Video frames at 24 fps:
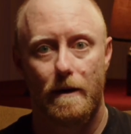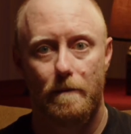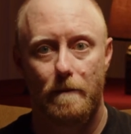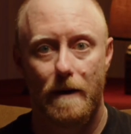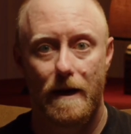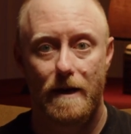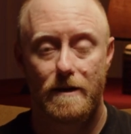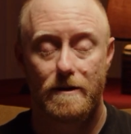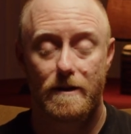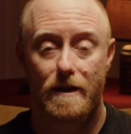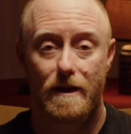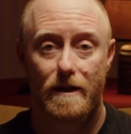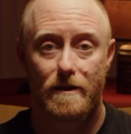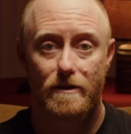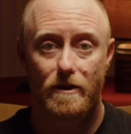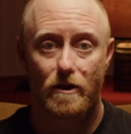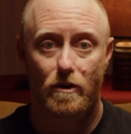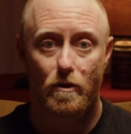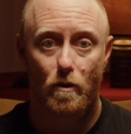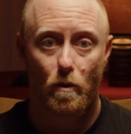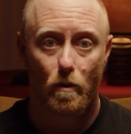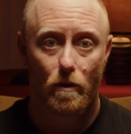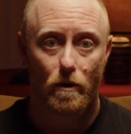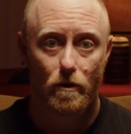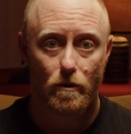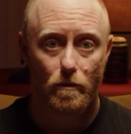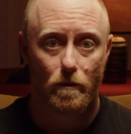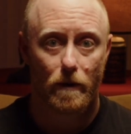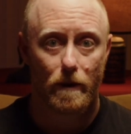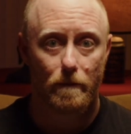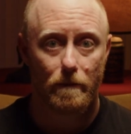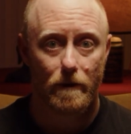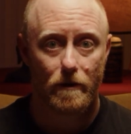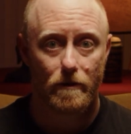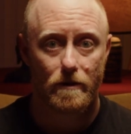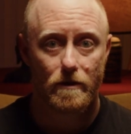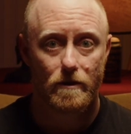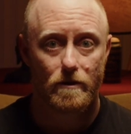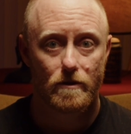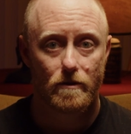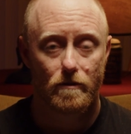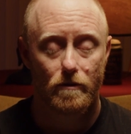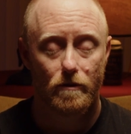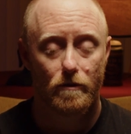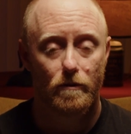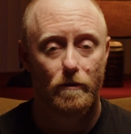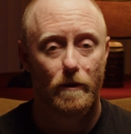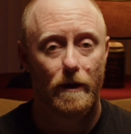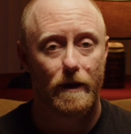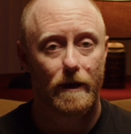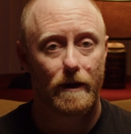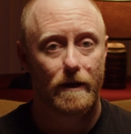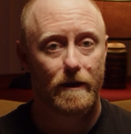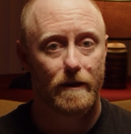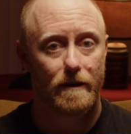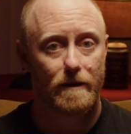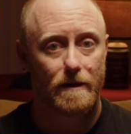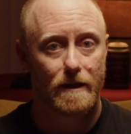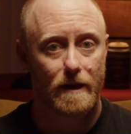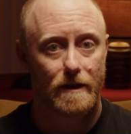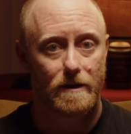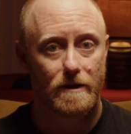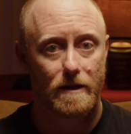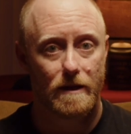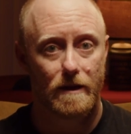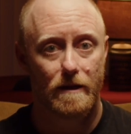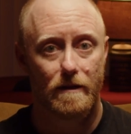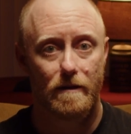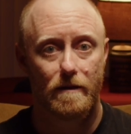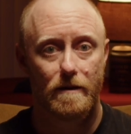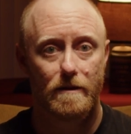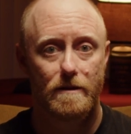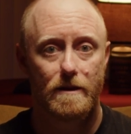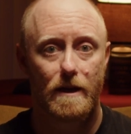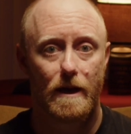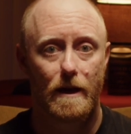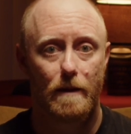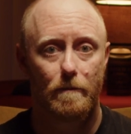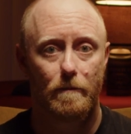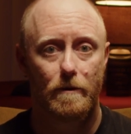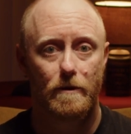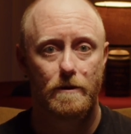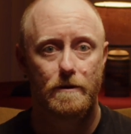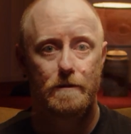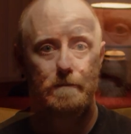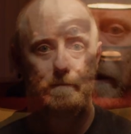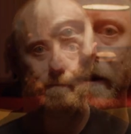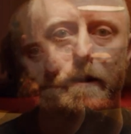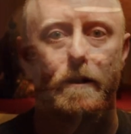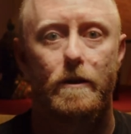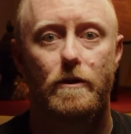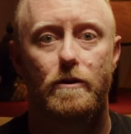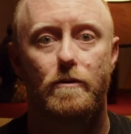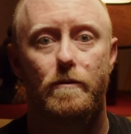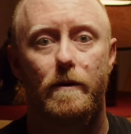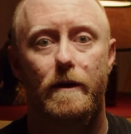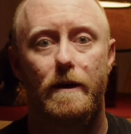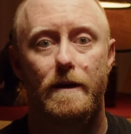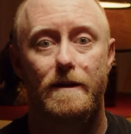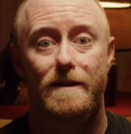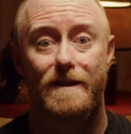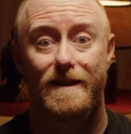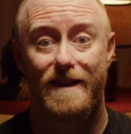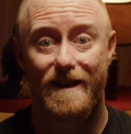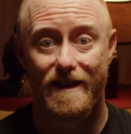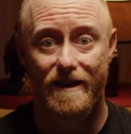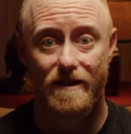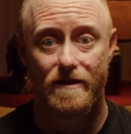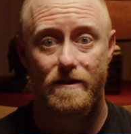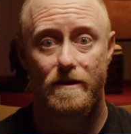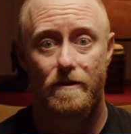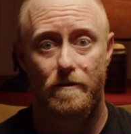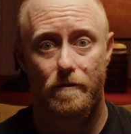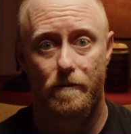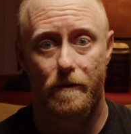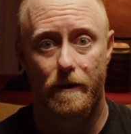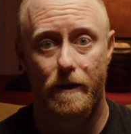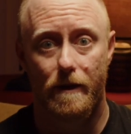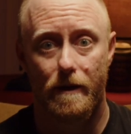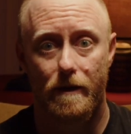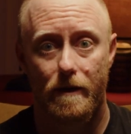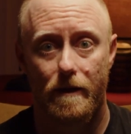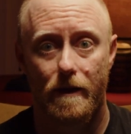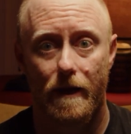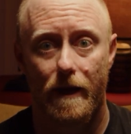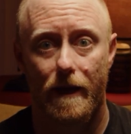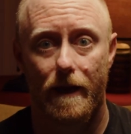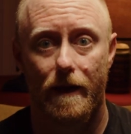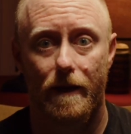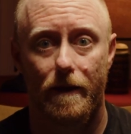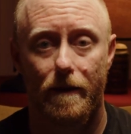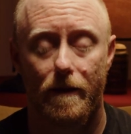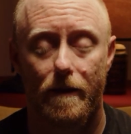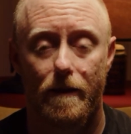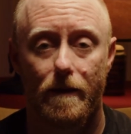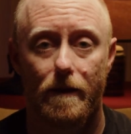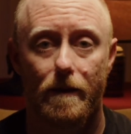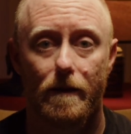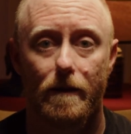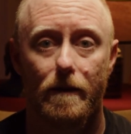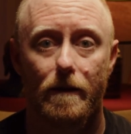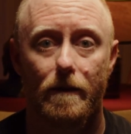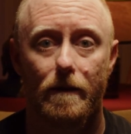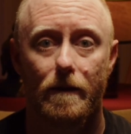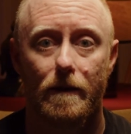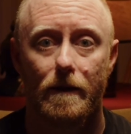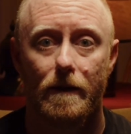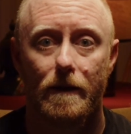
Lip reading: as it has a 1/4-20 mounting screw and can attach any of these cameras. The screen is easy to read, and the